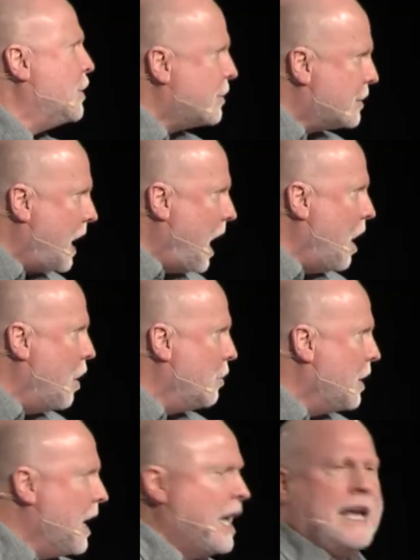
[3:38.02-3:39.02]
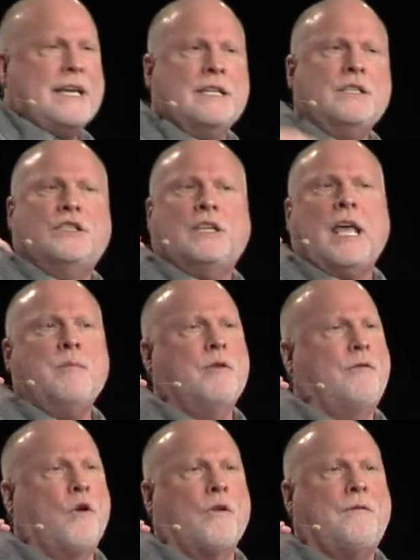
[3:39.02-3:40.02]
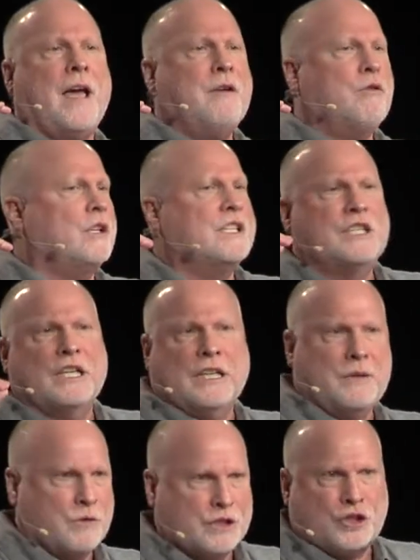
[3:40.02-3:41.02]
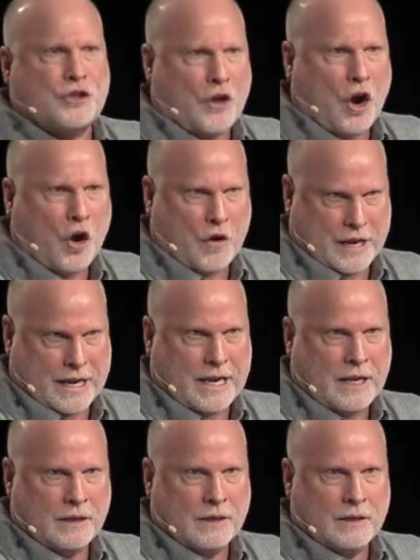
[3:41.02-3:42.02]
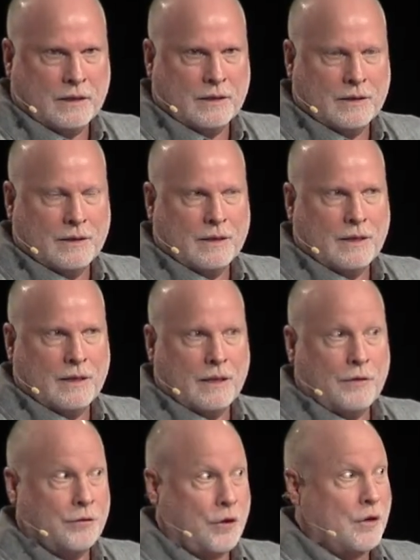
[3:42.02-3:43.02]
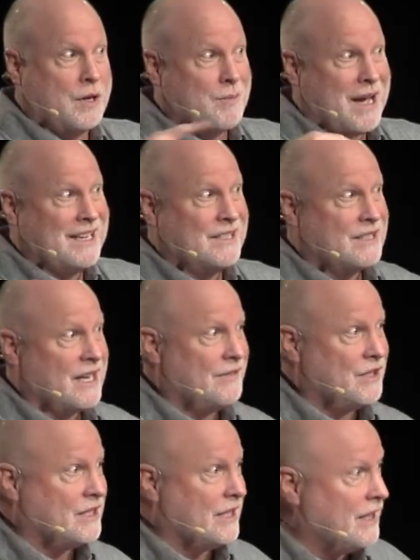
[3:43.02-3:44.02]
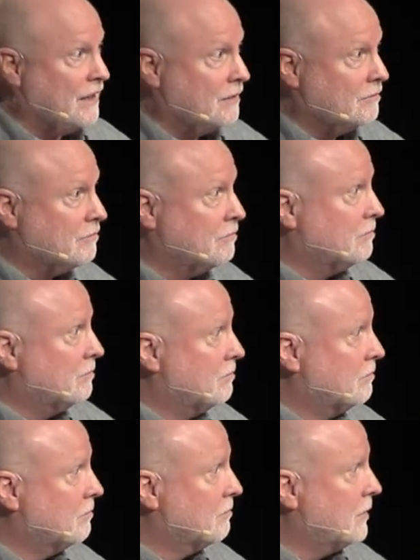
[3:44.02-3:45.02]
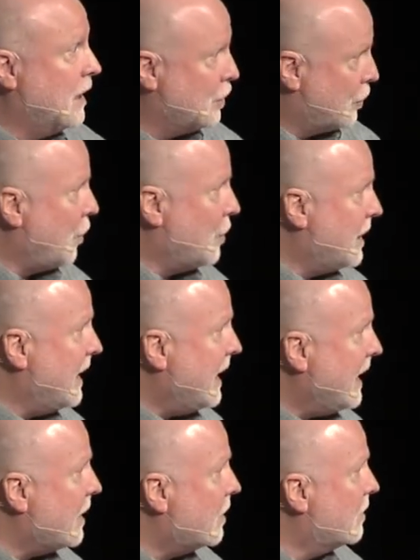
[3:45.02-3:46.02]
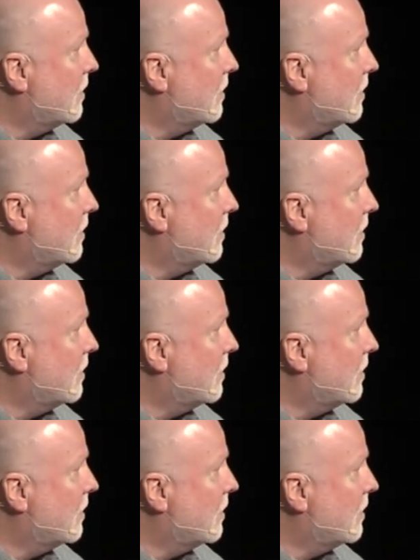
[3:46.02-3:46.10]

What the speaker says: years old. He didn't stand before Pharaoh until he was 30. 30 minus 17 is 13.